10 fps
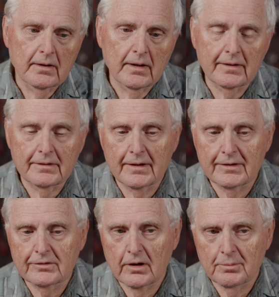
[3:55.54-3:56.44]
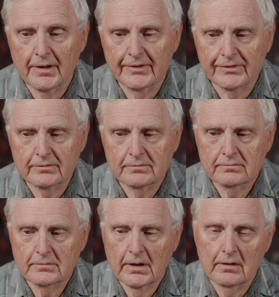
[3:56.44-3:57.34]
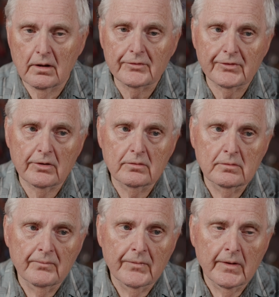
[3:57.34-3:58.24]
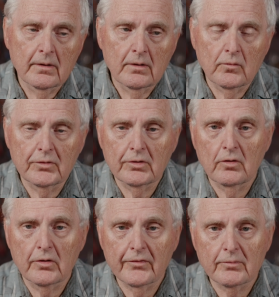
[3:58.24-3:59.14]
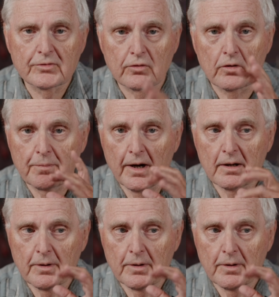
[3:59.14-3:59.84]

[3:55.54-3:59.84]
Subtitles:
And that is not pleasant. And also, when you're going from short pipe